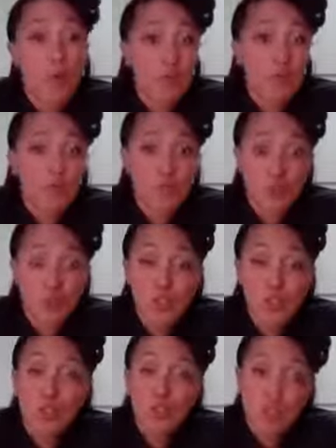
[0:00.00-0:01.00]
However, you just
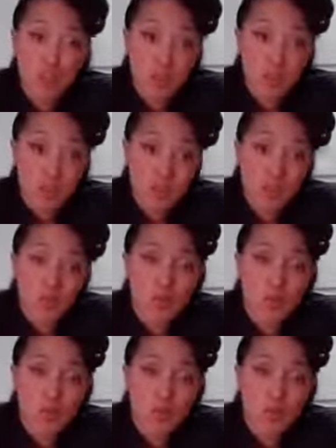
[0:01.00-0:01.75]
wouldn't soak them.